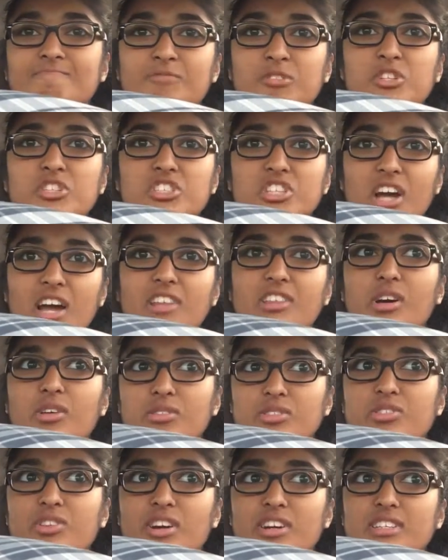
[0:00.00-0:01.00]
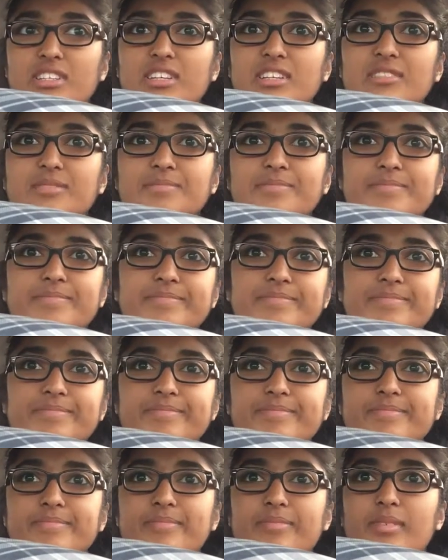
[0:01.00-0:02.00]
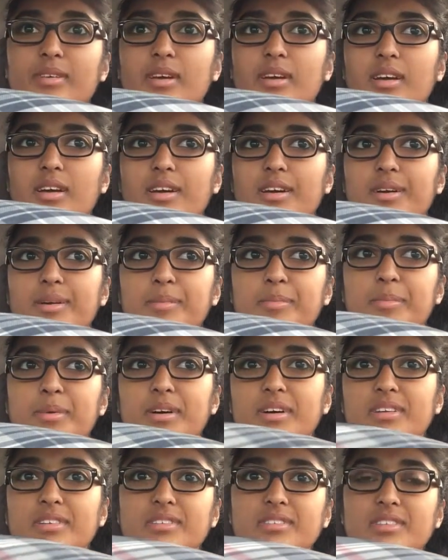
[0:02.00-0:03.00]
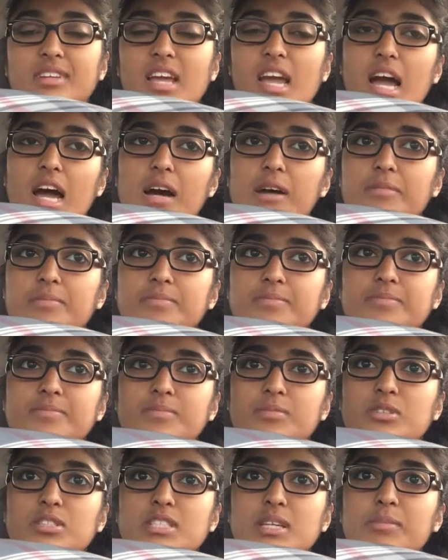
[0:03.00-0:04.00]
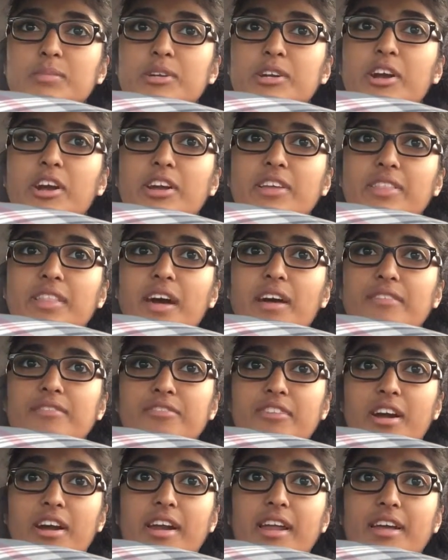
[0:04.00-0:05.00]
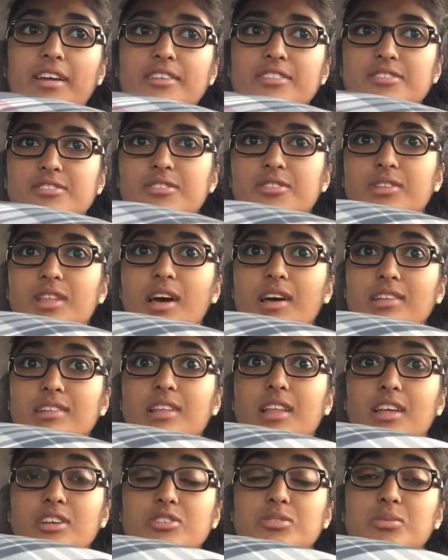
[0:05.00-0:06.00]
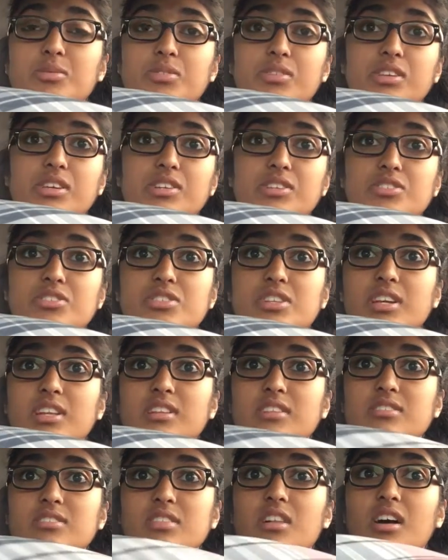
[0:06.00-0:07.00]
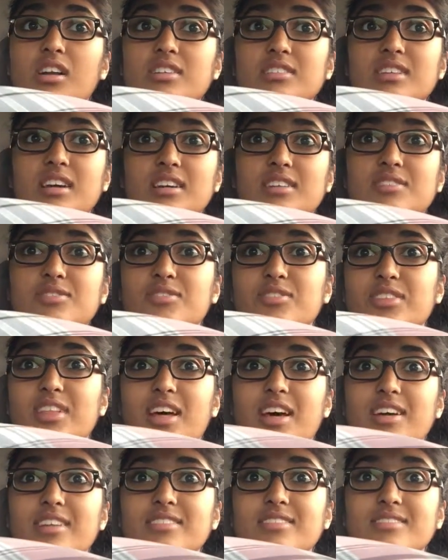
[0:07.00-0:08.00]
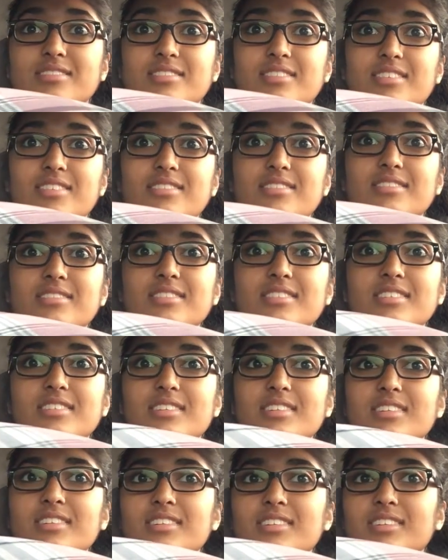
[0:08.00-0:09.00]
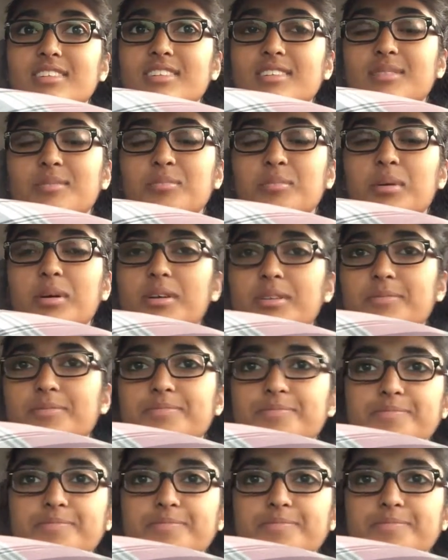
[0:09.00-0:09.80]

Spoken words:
which I thought was crazy. But yeah, we're seminaring that Friday, so that should be really interesting. There's a lot of text for that, so, but